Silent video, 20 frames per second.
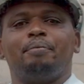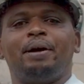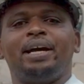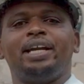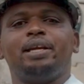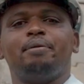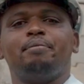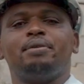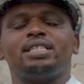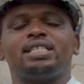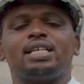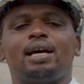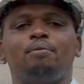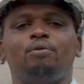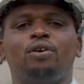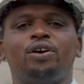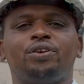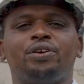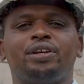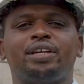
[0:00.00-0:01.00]
My name is
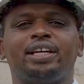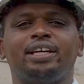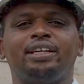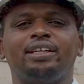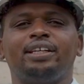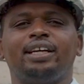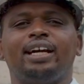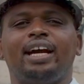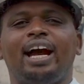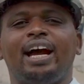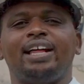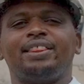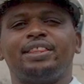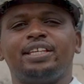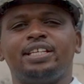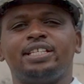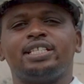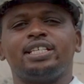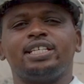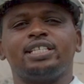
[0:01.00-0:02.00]
Sam Wanyoike and
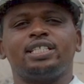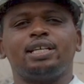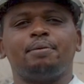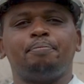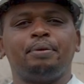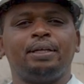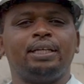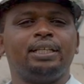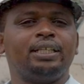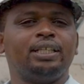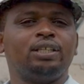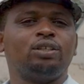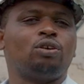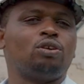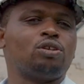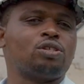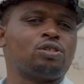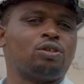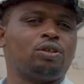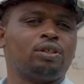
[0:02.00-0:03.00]
this is the Building
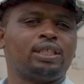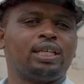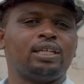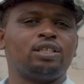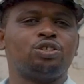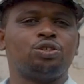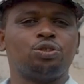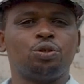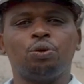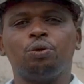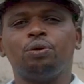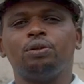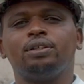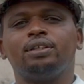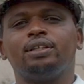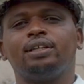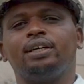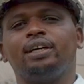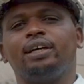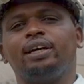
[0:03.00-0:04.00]
Consultant Show.
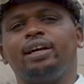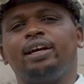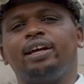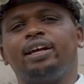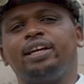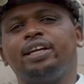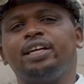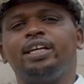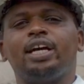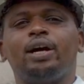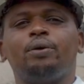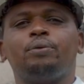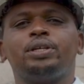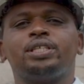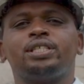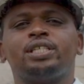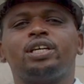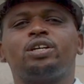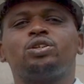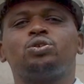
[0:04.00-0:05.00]
Here we
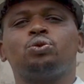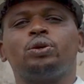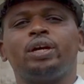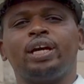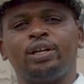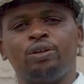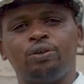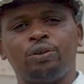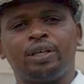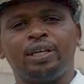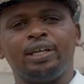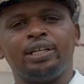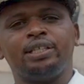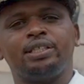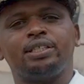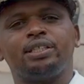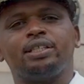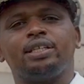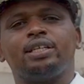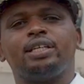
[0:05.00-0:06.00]
seek to
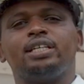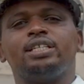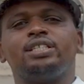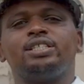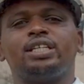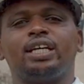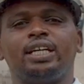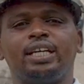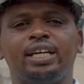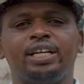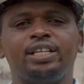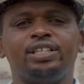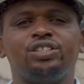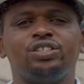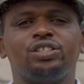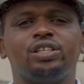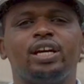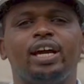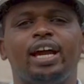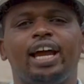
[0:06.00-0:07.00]
educate,
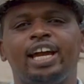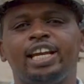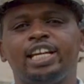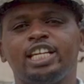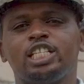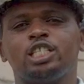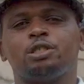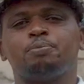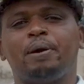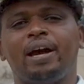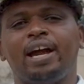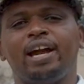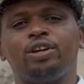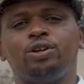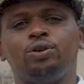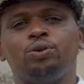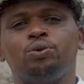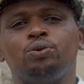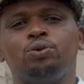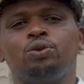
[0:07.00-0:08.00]
challenge and inspire
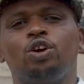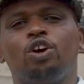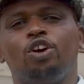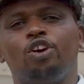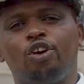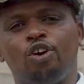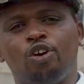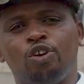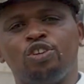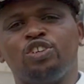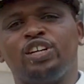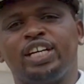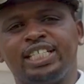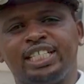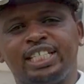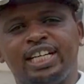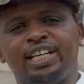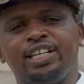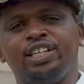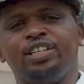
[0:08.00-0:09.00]
you on your
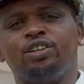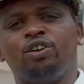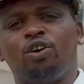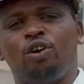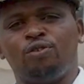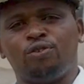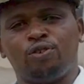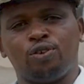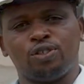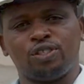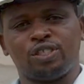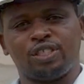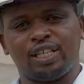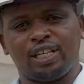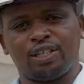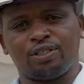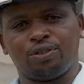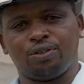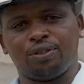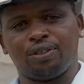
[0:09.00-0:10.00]
journey of
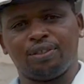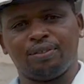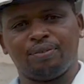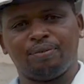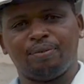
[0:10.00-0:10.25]
construction.